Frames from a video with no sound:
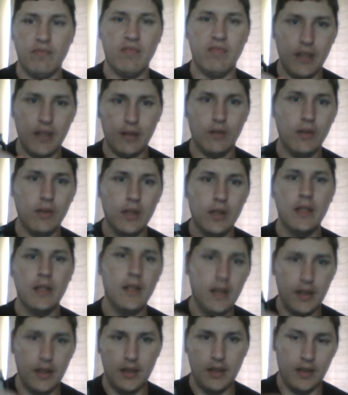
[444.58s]
feel
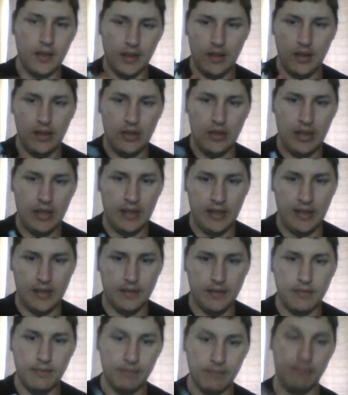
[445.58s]
in your
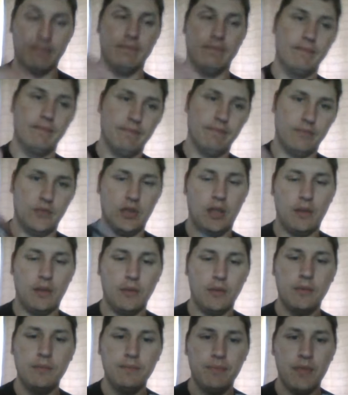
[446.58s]
hand.
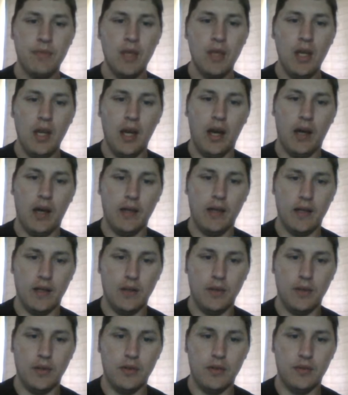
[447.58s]
So
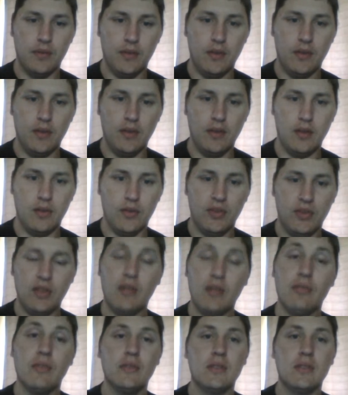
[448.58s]
the
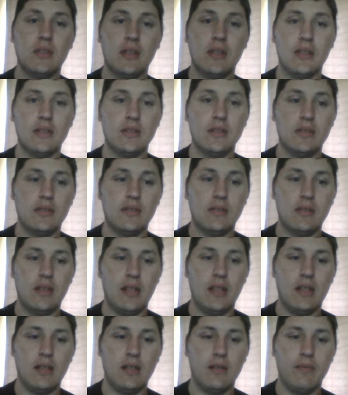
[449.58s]
difference is
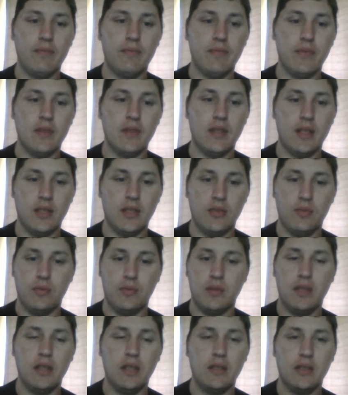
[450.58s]
that this
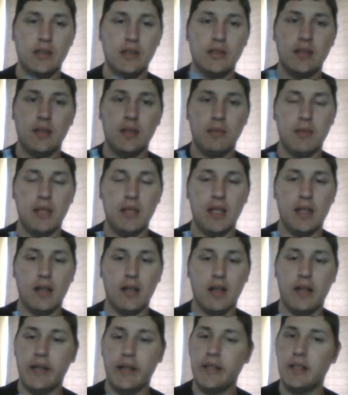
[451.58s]
one doesn't seem to get
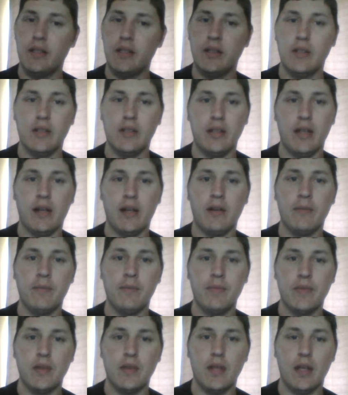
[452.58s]
hot. Now
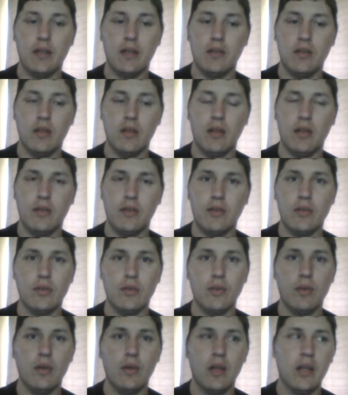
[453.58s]
that the
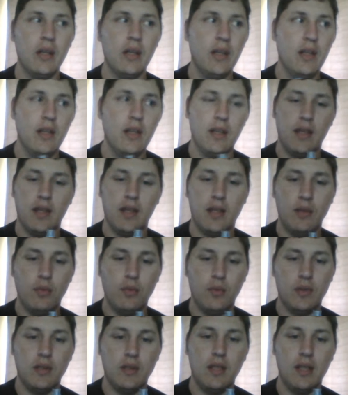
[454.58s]
Druga,
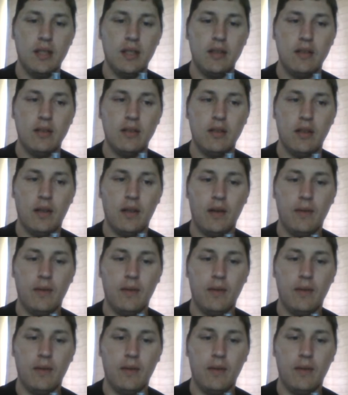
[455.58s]
it would get